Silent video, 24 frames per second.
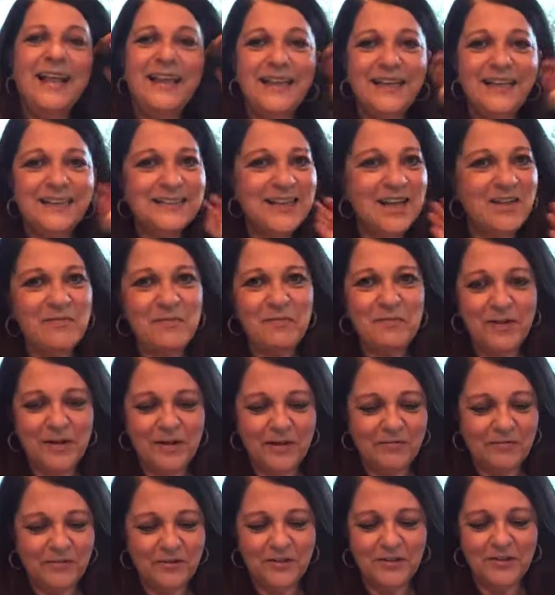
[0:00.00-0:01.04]
Because I've been
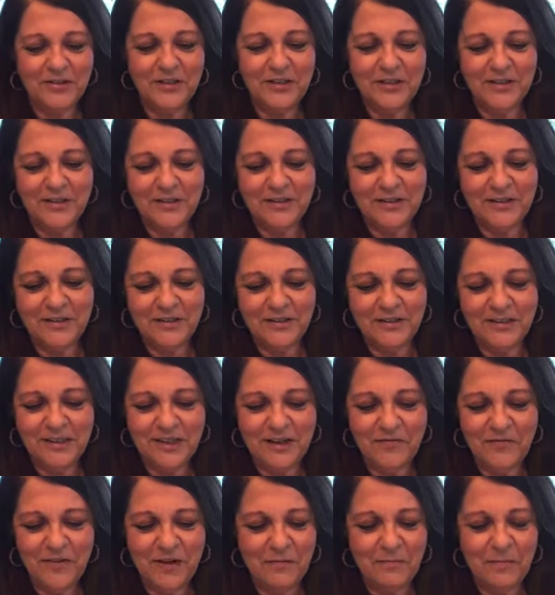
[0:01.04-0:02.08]
married for 32 years and
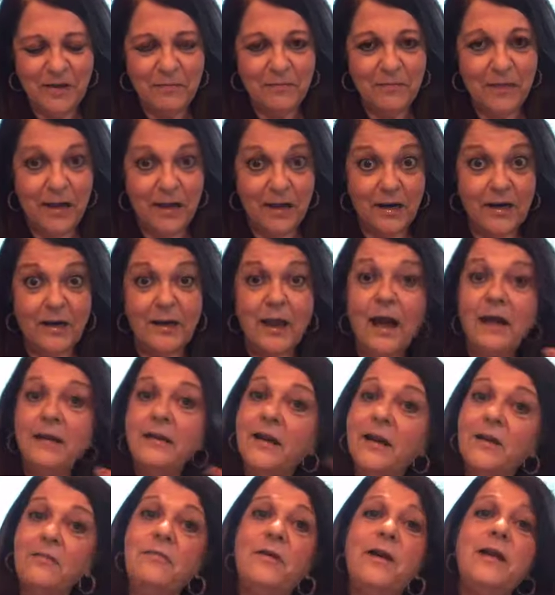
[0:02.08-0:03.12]
I found my mate. And how did
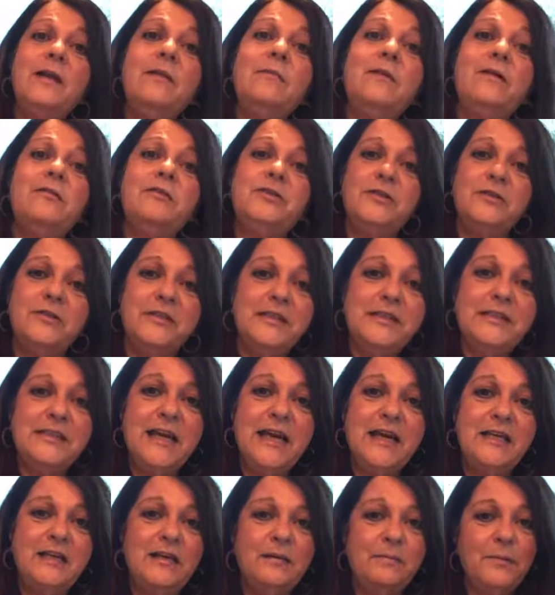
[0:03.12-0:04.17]
I find him? I was doing
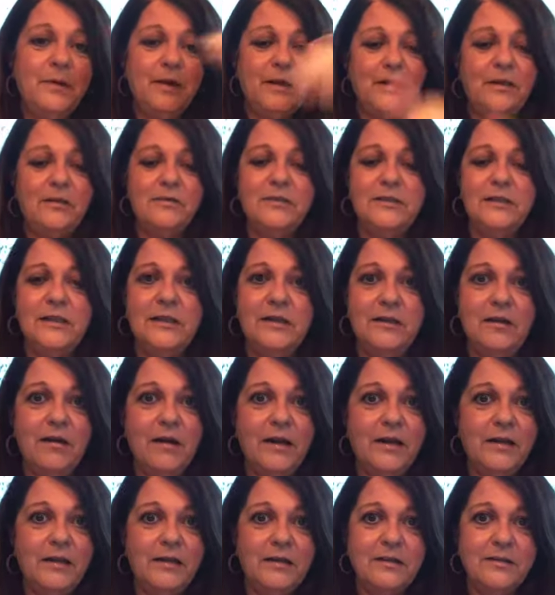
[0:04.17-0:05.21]
stand-up and he was in the
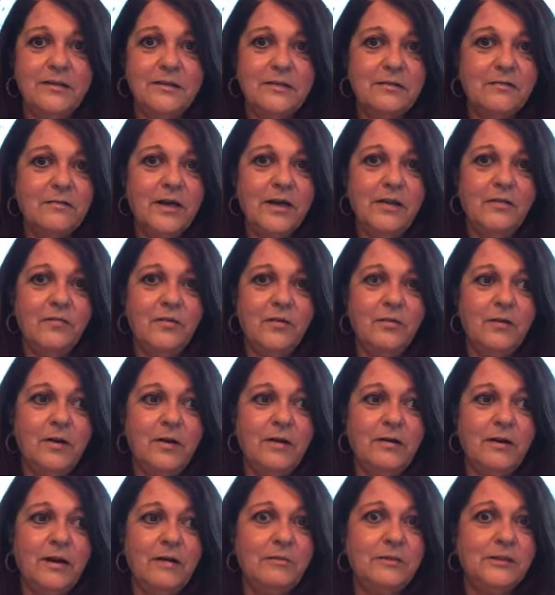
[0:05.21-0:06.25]
audience, right in the front row.
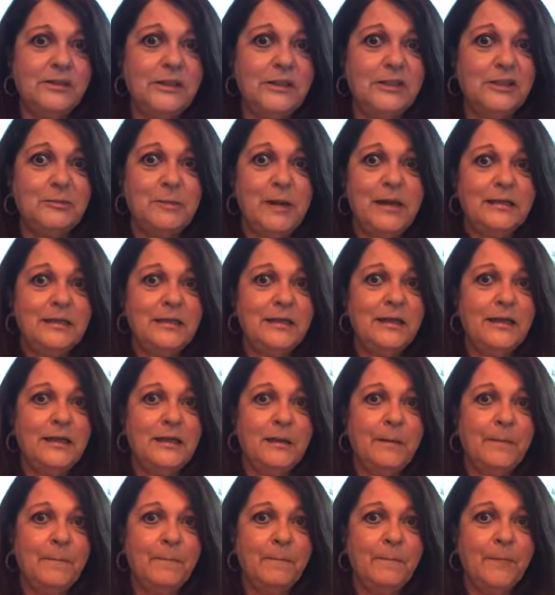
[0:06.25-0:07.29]
I wasn't expecting
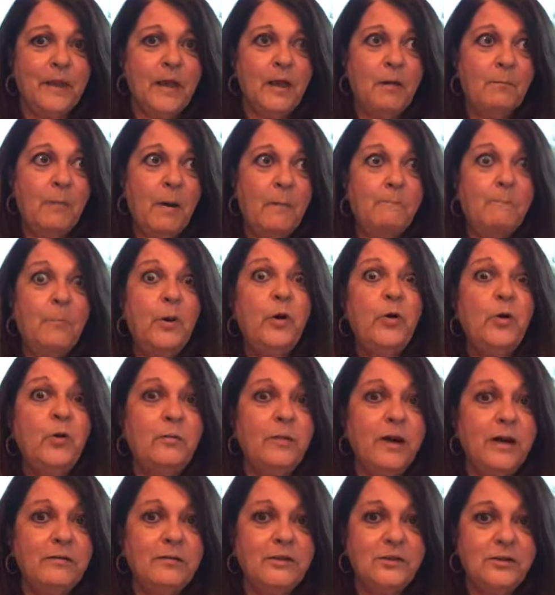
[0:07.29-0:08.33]
it, but
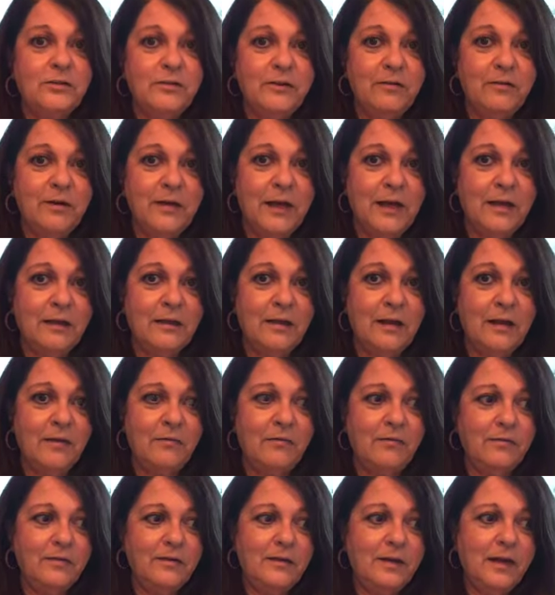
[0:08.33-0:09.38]
boom, I was doing what I
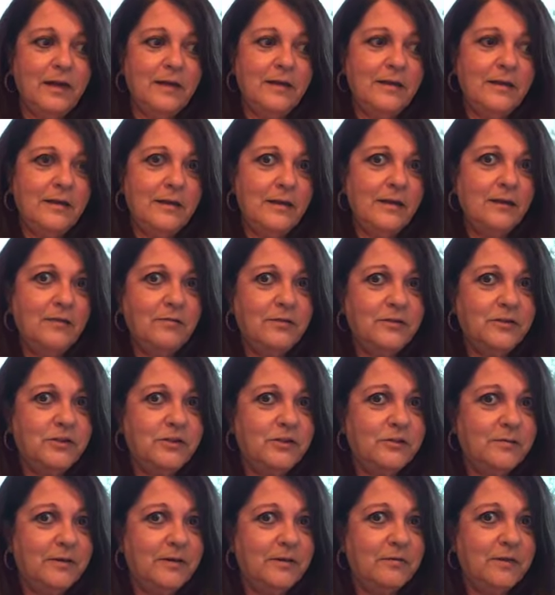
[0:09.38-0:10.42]
love and he was
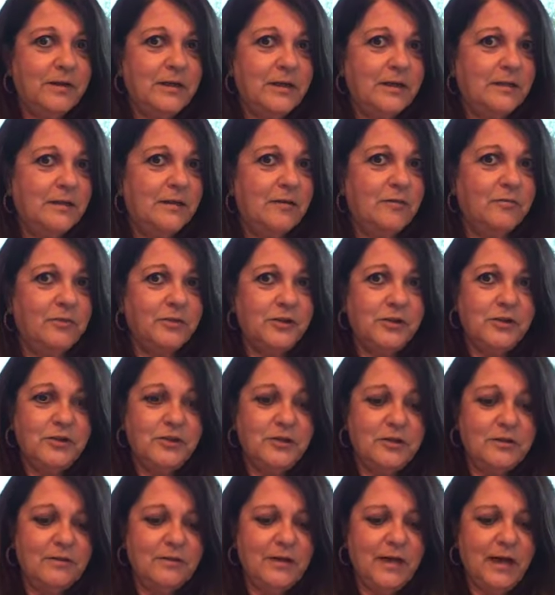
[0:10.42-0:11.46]
doing what he loved, which is to
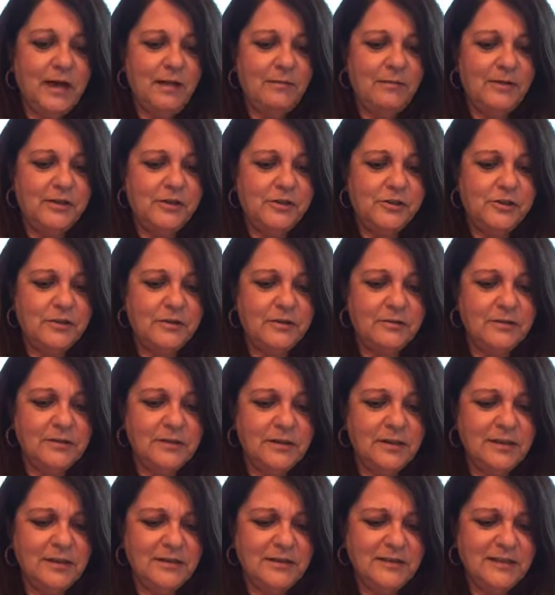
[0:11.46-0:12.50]
go to comedy shows.
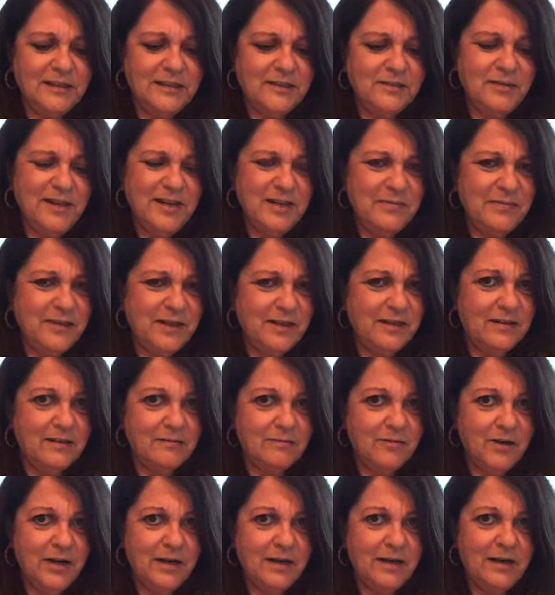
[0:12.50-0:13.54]
And that's what I mean,
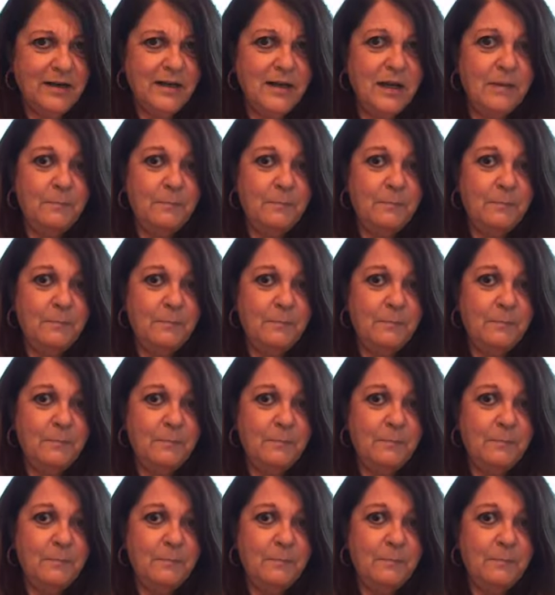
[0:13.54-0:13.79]
right?